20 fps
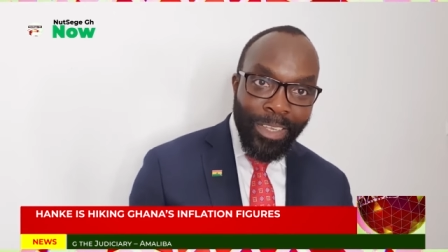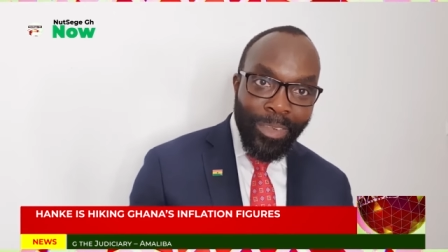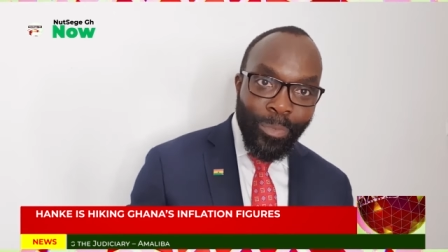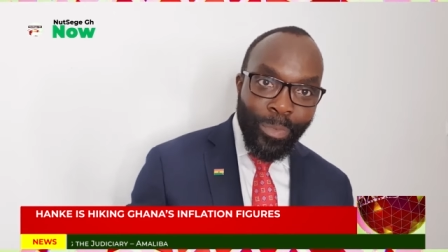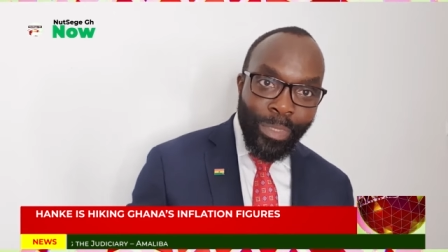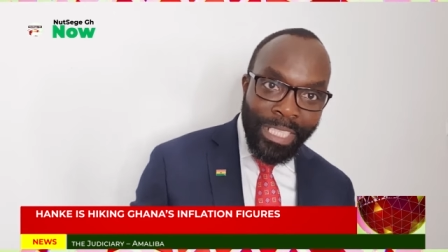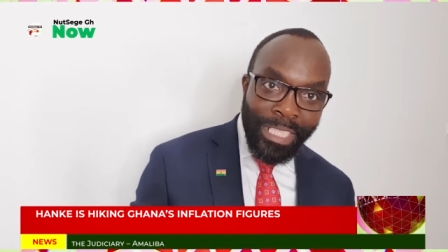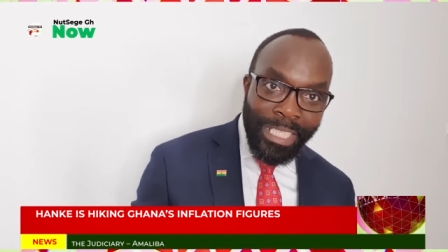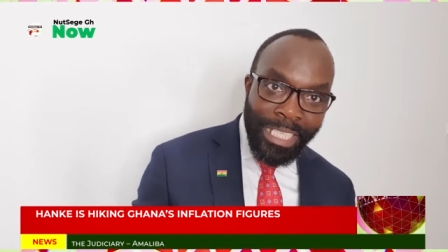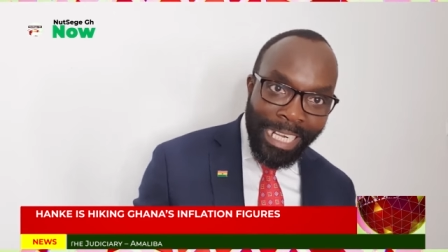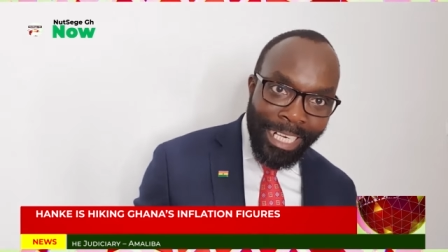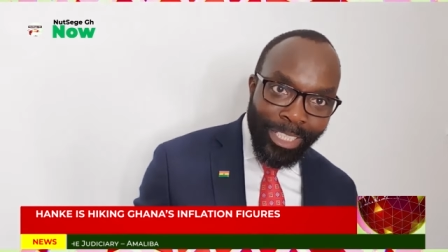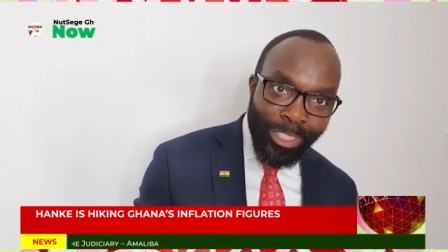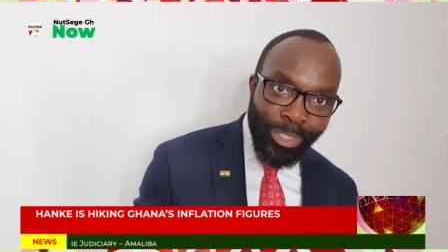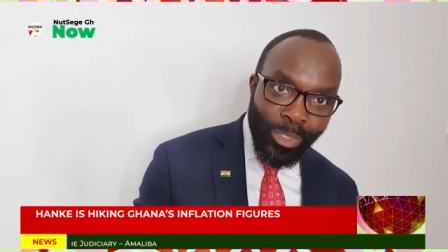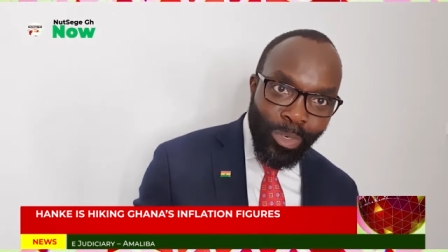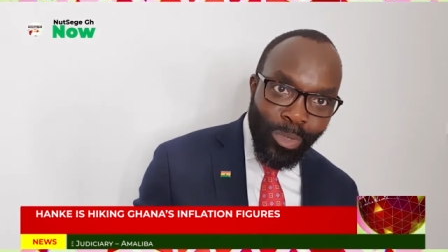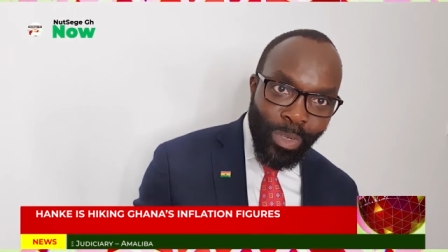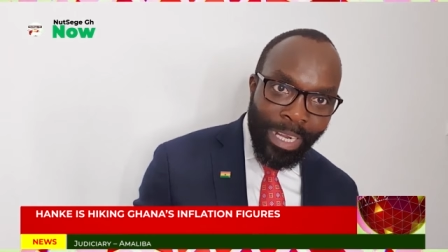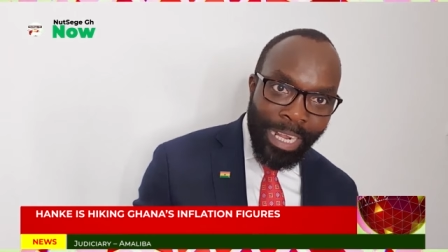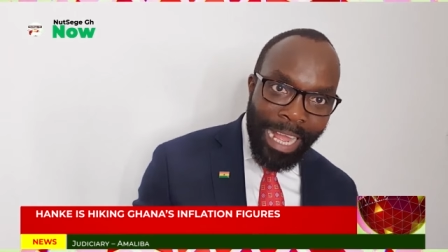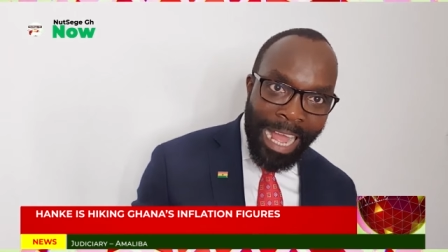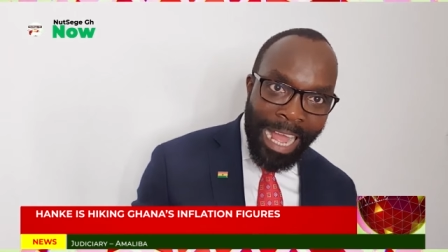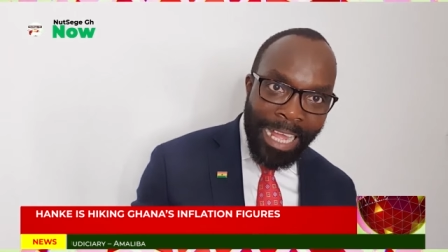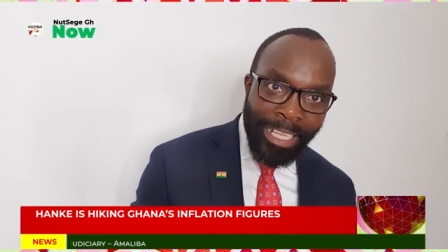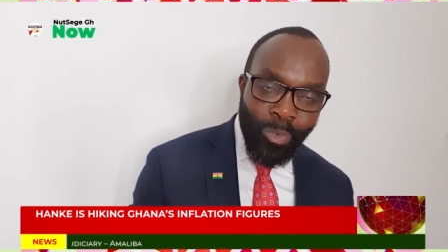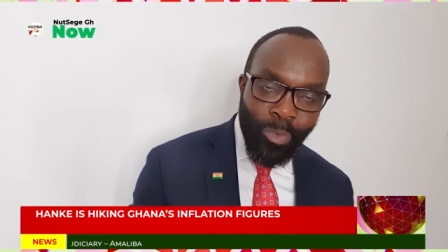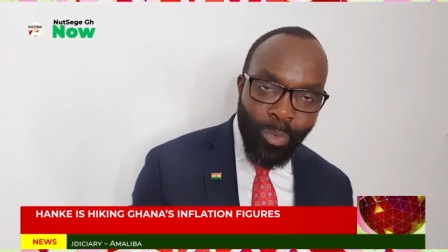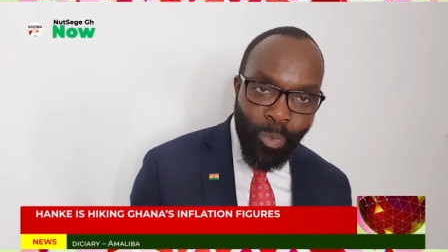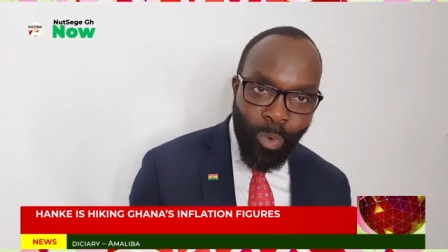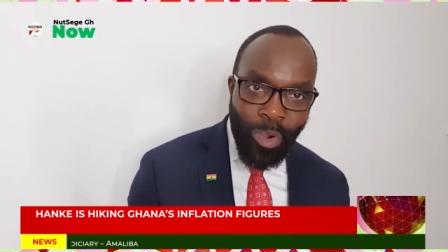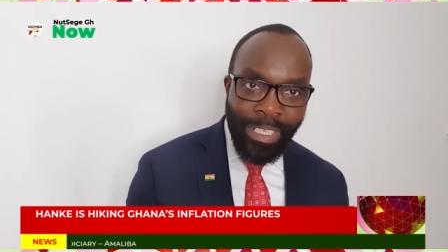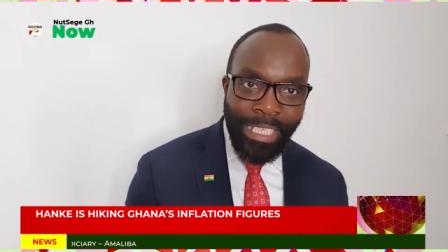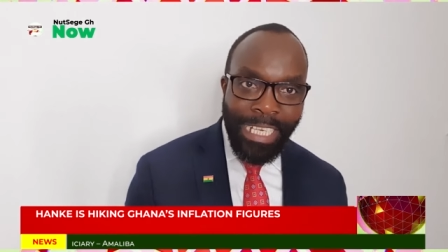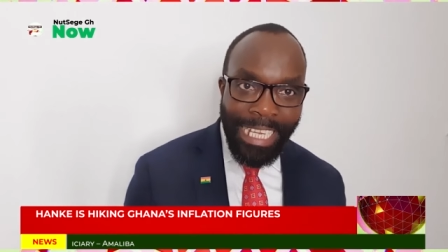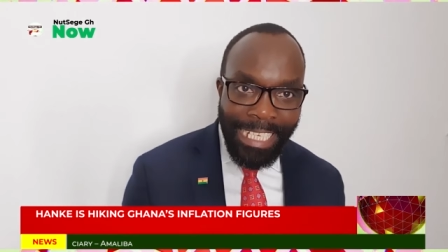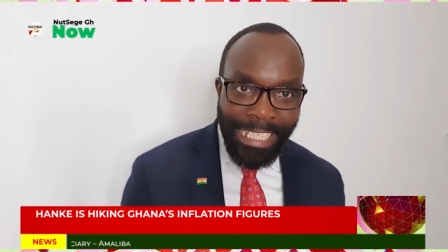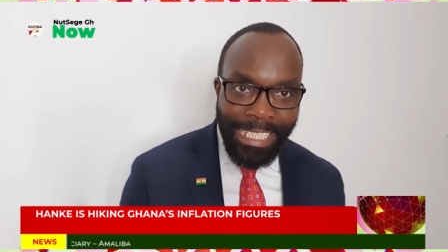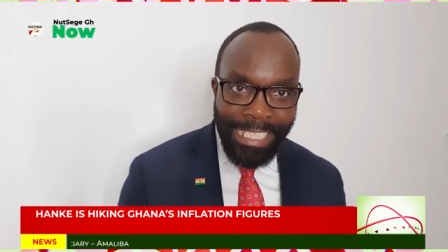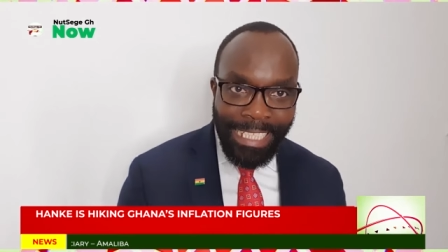we decided to look at what
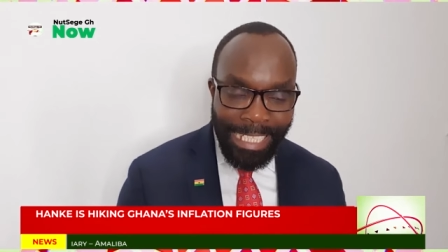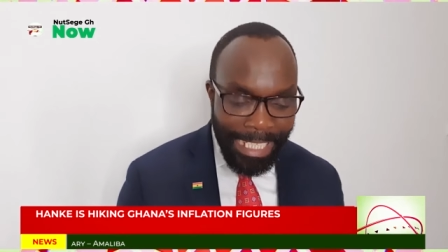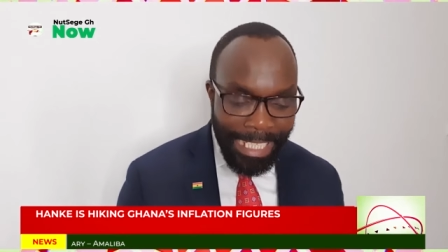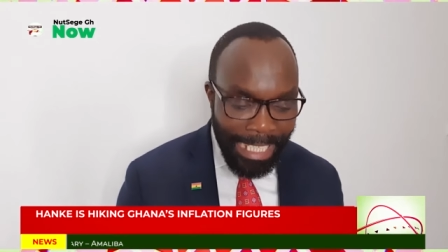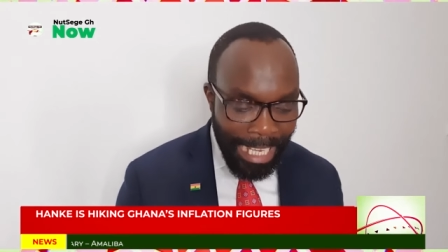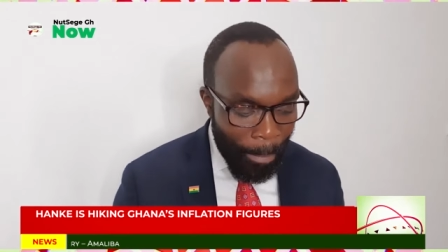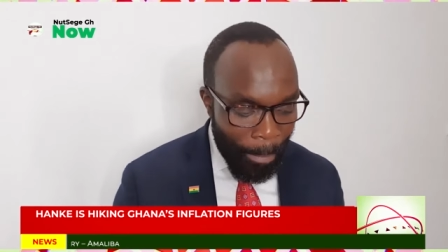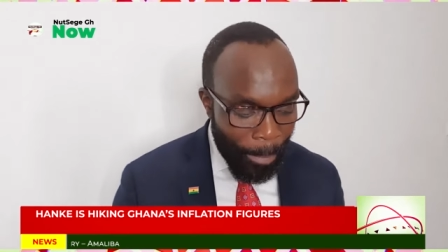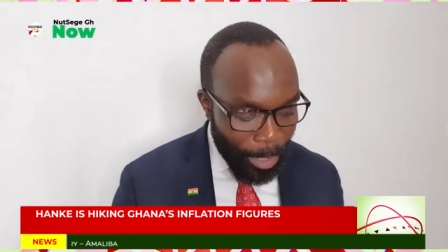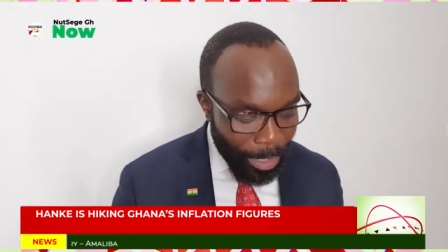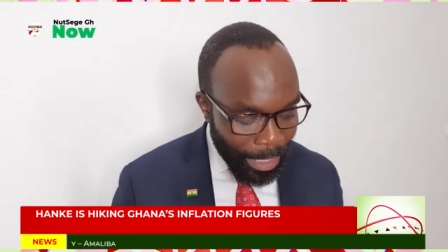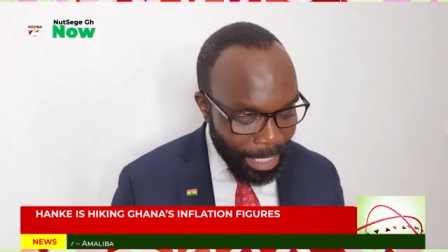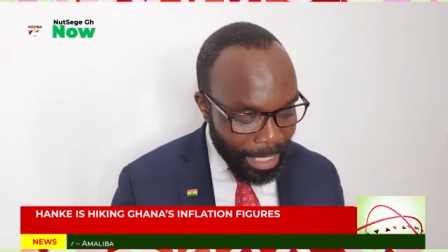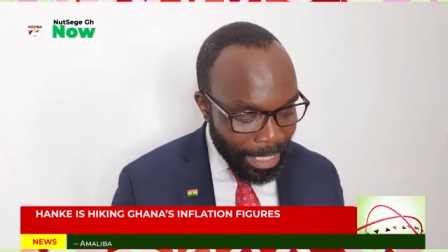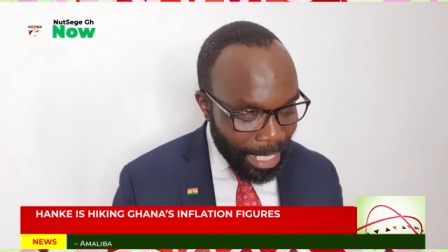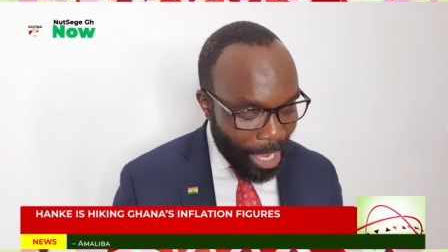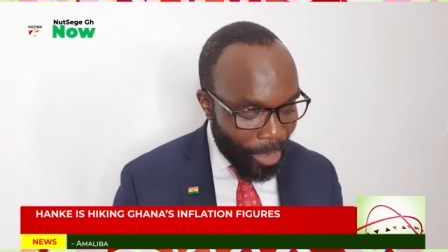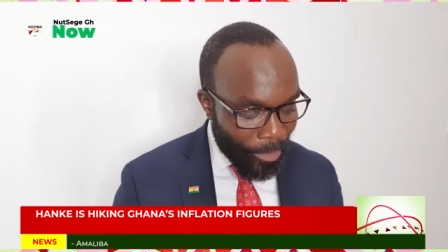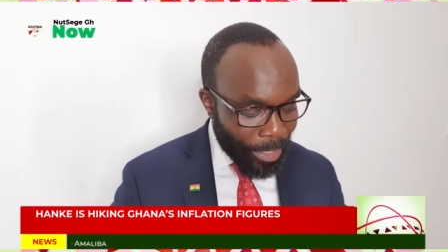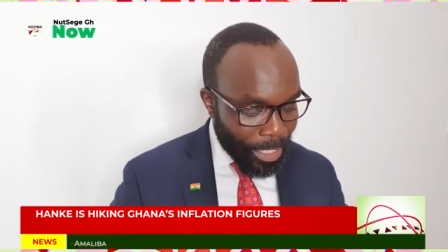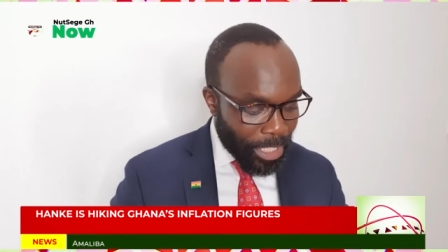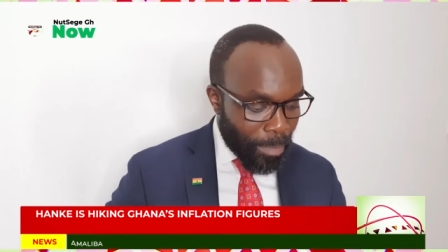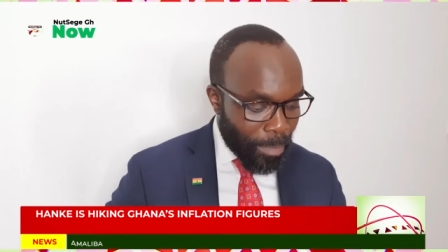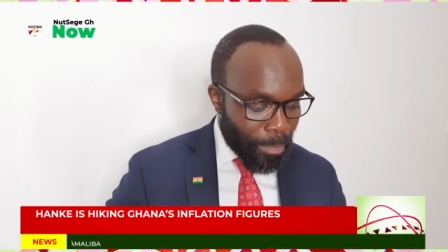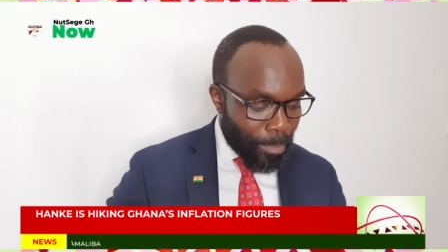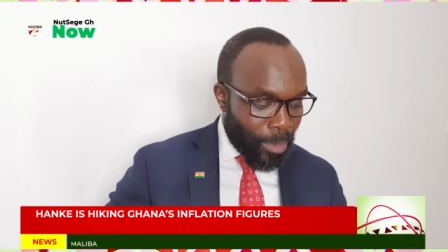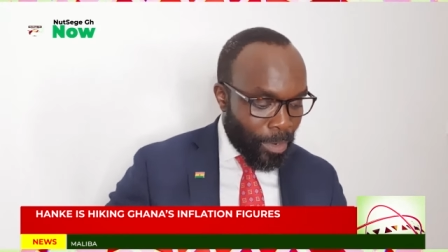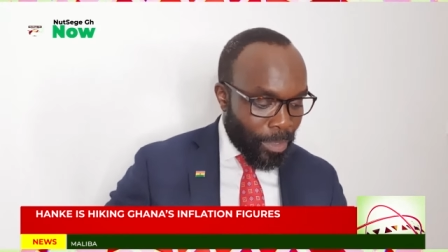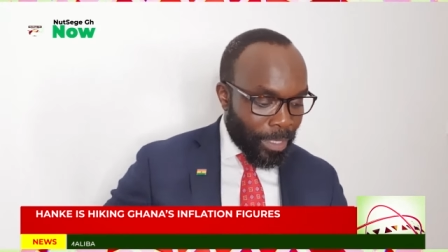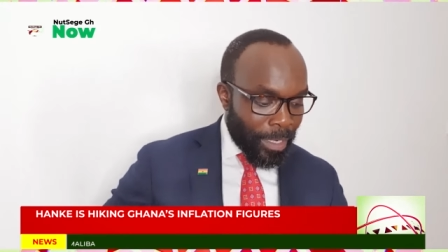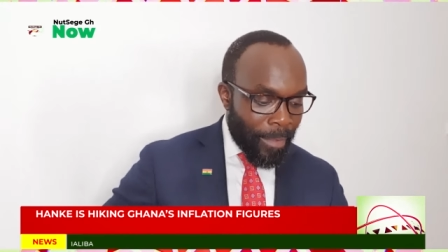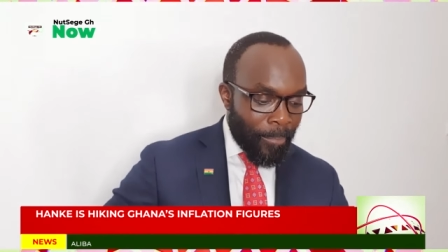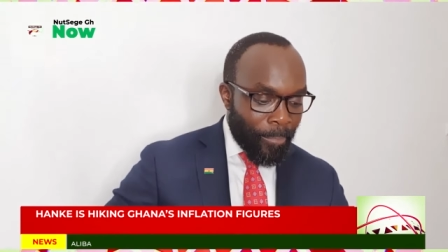is this about this currency board.